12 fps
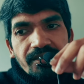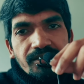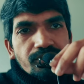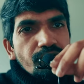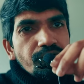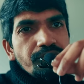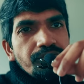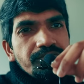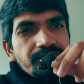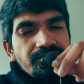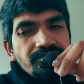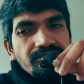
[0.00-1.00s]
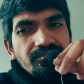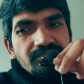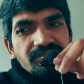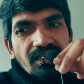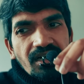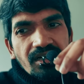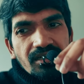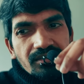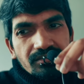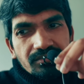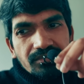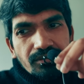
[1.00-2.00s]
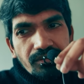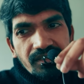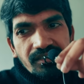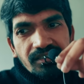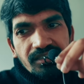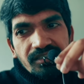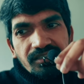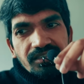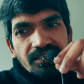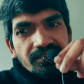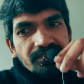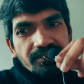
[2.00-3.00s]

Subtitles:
So the question is that,